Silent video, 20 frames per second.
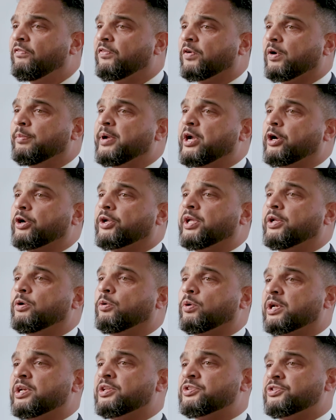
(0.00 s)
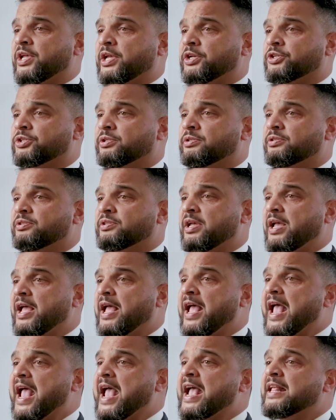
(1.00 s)
for American organizations
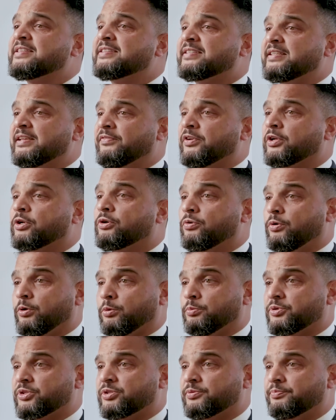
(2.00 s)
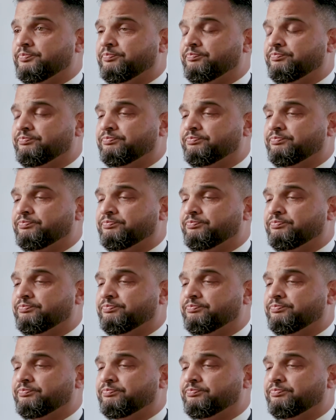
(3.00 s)
and civic groups.